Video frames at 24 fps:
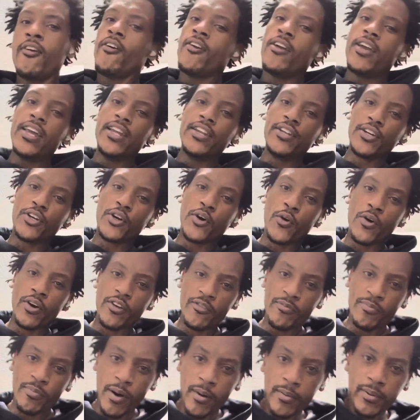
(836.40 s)
in the court
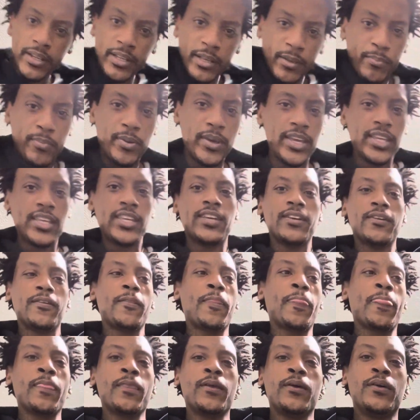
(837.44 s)
of public opinion
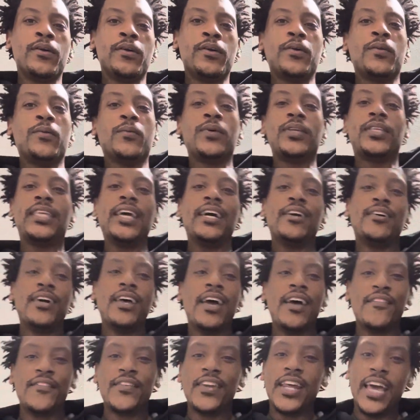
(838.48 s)
without
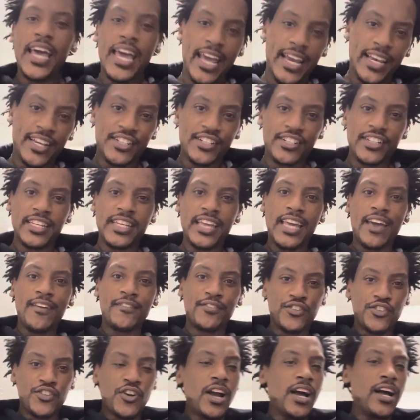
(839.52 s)
having to actually have
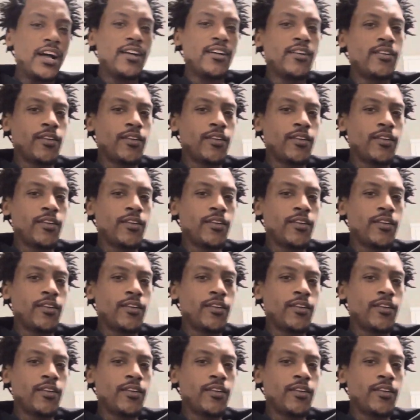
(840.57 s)
trial,